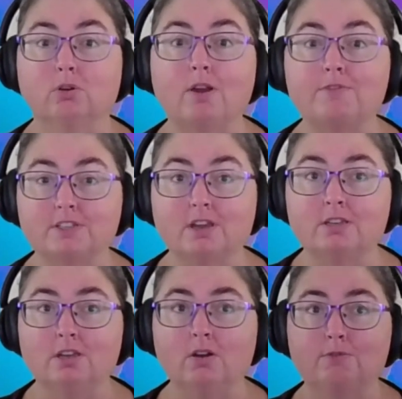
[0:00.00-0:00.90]
or
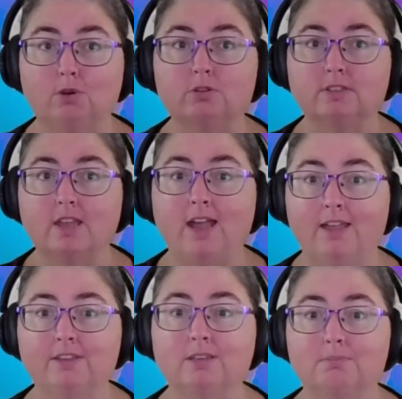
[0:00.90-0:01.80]
I've got
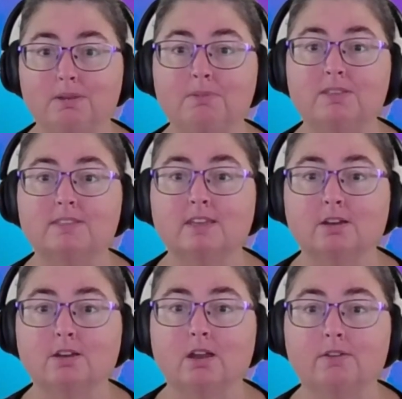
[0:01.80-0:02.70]
other commitments that
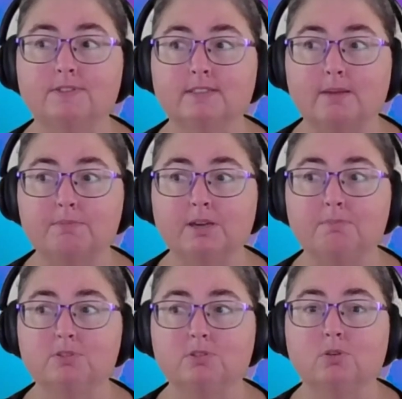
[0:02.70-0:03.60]
I've stepped
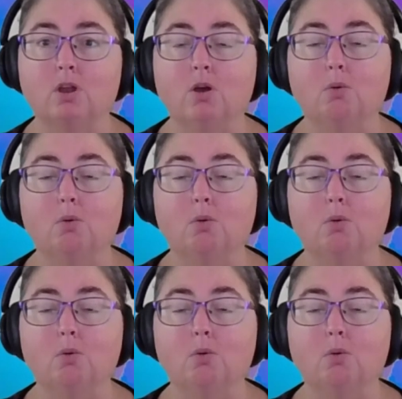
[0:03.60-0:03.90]
up to